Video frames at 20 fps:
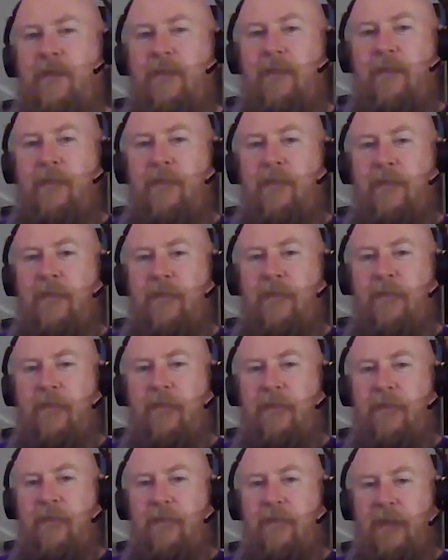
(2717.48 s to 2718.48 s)

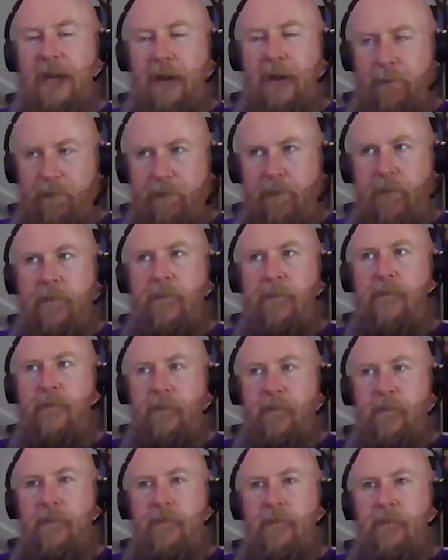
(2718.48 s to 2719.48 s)

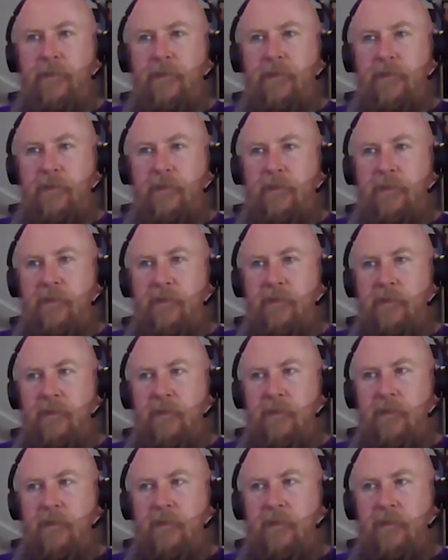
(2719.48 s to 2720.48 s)

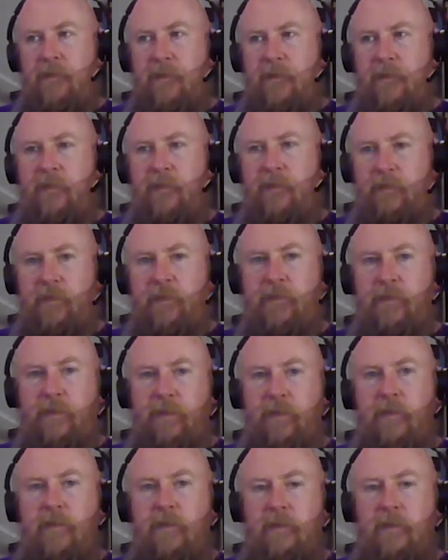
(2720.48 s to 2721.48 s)

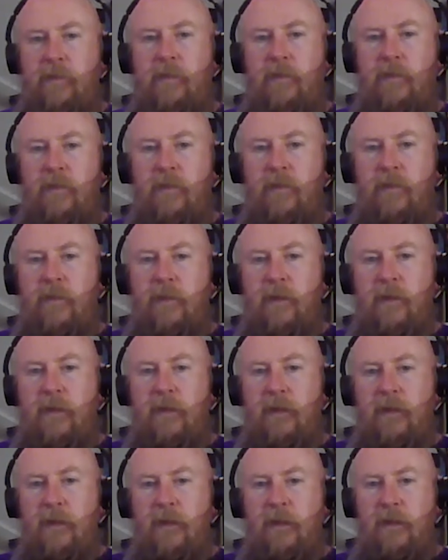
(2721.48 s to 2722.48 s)

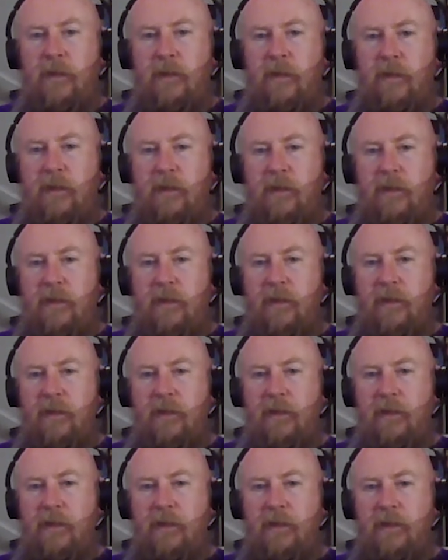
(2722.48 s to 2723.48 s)

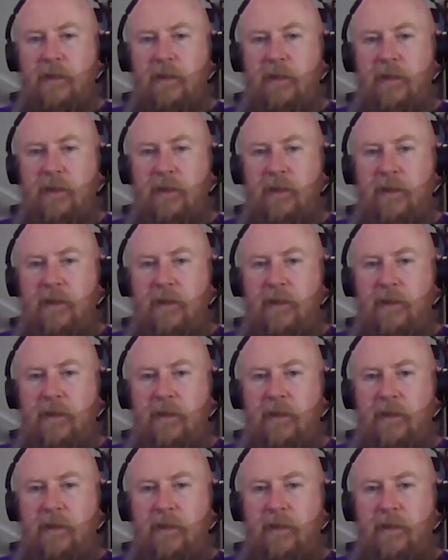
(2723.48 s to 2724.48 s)

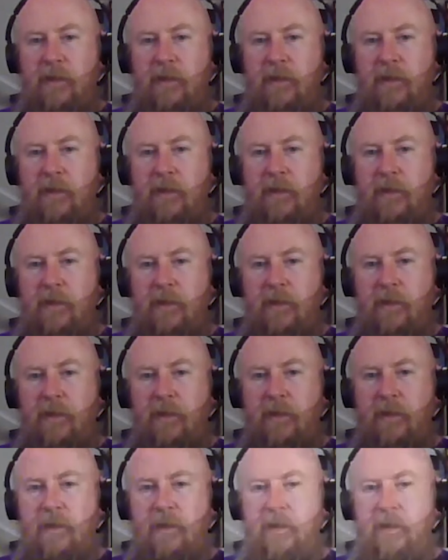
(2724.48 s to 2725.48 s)
(not speaking)